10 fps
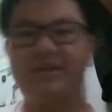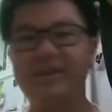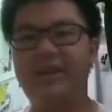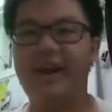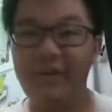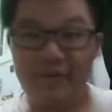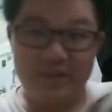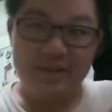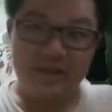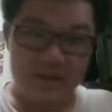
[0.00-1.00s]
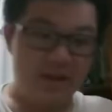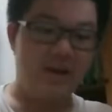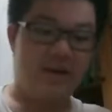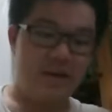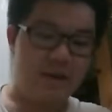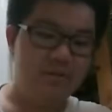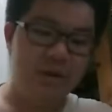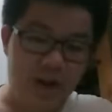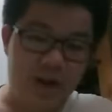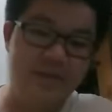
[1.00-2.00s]
love to see it. I would
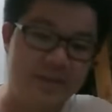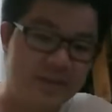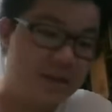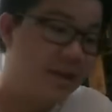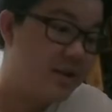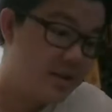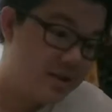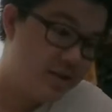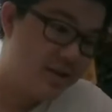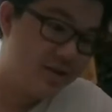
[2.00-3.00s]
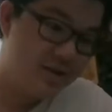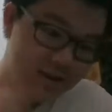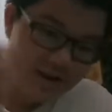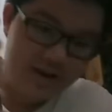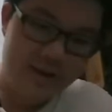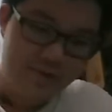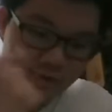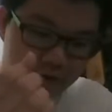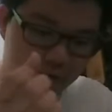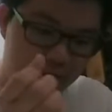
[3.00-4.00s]
love to see it. A
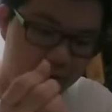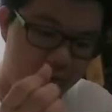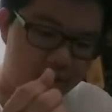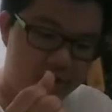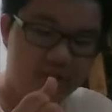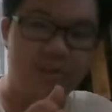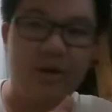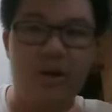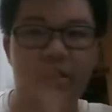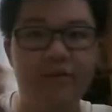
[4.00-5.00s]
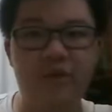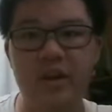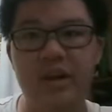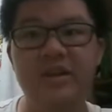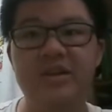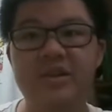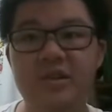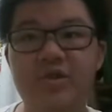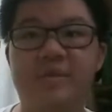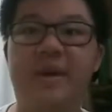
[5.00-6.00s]
real great Barbatos, but hopefully it doesn't
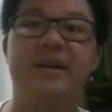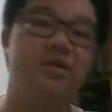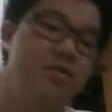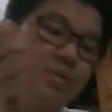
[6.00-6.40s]
use the master grade